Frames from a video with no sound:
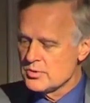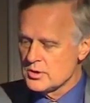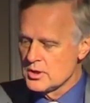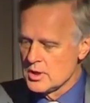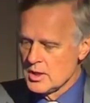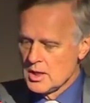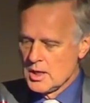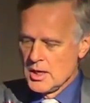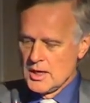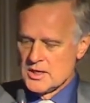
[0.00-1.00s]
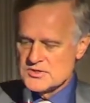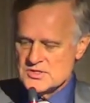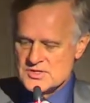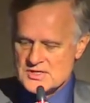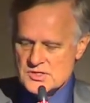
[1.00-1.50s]
paper, is
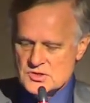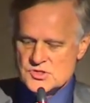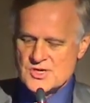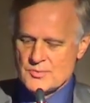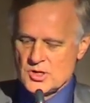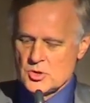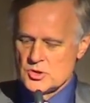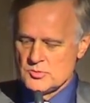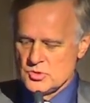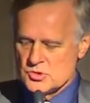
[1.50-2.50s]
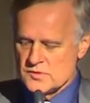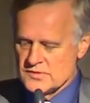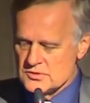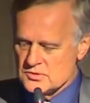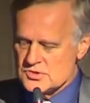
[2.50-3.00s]
assessing the separate contribution
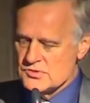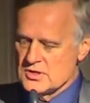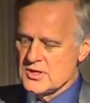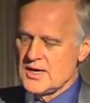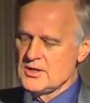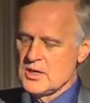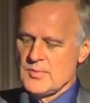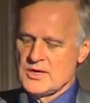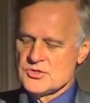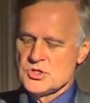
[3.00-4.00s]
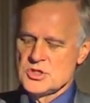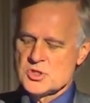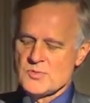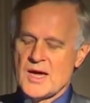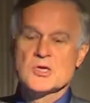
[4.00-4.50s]
of interest rate cutting and balance sheet
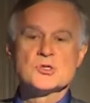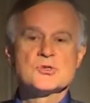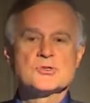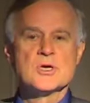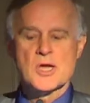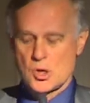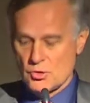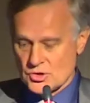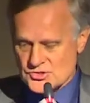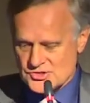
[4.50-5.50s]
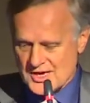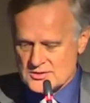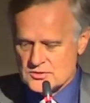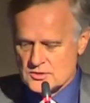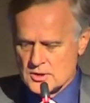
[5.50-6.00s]
expansions in a
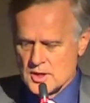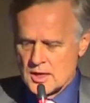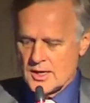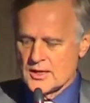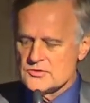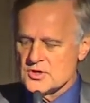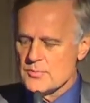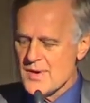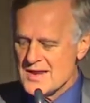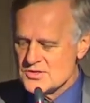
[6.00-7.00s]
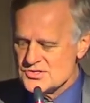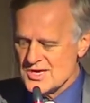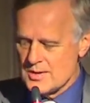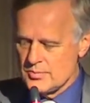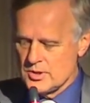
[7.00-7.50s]
cross-country panel
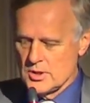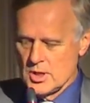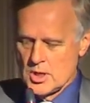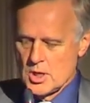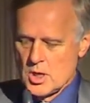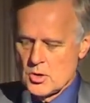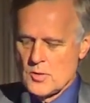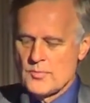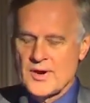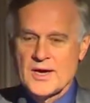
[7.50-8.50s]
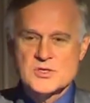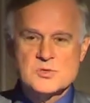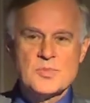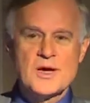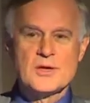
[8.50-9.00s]
sample
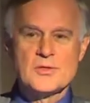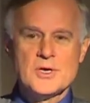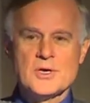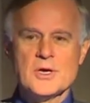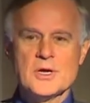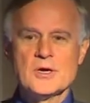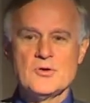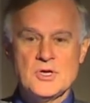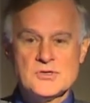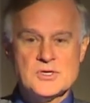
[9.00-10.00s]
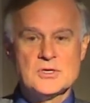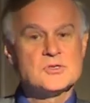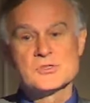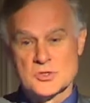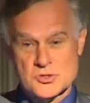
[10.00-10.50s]
comprised by the
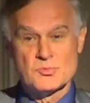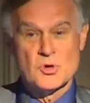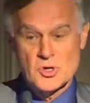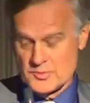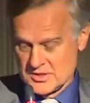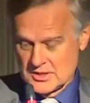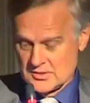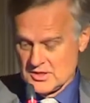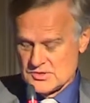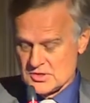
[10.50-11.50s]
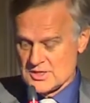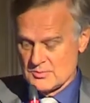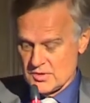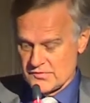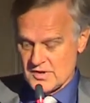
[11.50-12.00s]
increasing, still small, but increasing
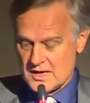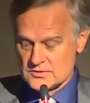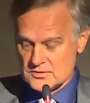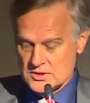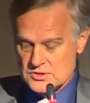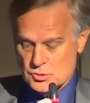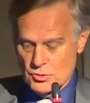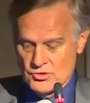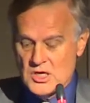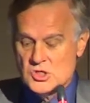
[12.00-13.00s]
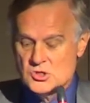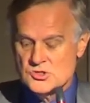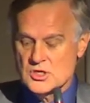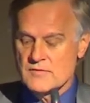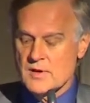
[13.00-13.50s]
number of countries or
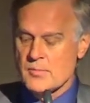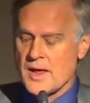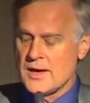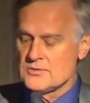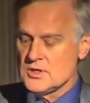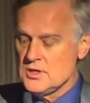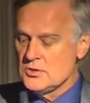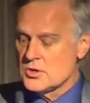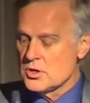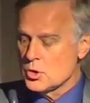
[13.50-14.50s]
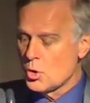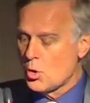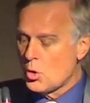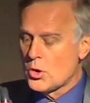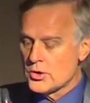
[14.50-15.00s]
regions that have applied either
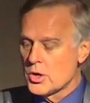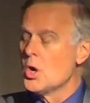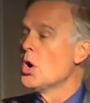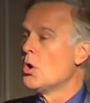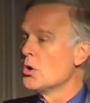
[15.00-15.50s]
or